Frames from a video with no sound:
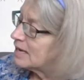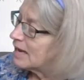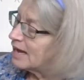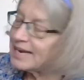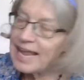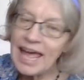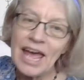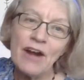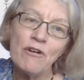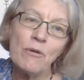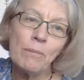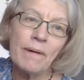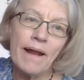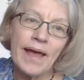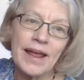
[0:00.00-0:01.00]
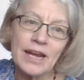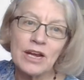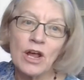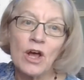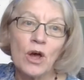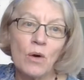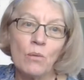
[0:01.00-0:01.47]
An aeroplane
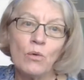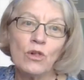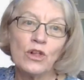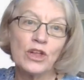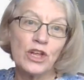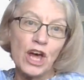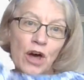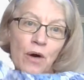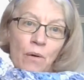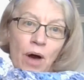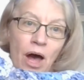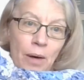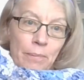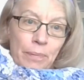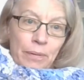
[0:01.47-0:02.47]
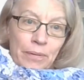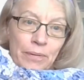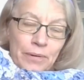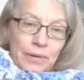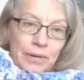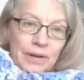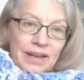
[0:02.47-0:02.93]
will go up,
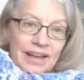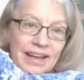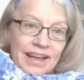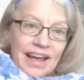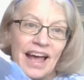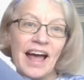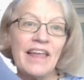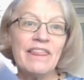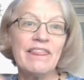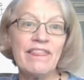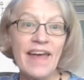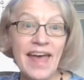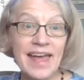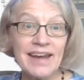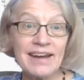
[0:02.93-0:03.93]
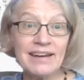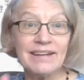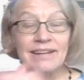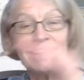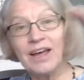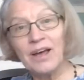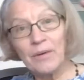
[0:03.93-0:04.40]
and then
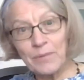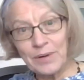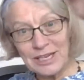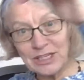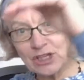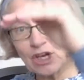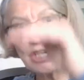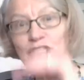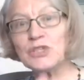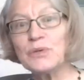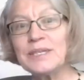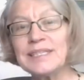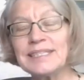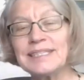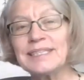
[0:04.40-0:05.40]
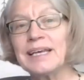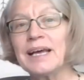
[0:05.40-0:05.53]
when it's got to its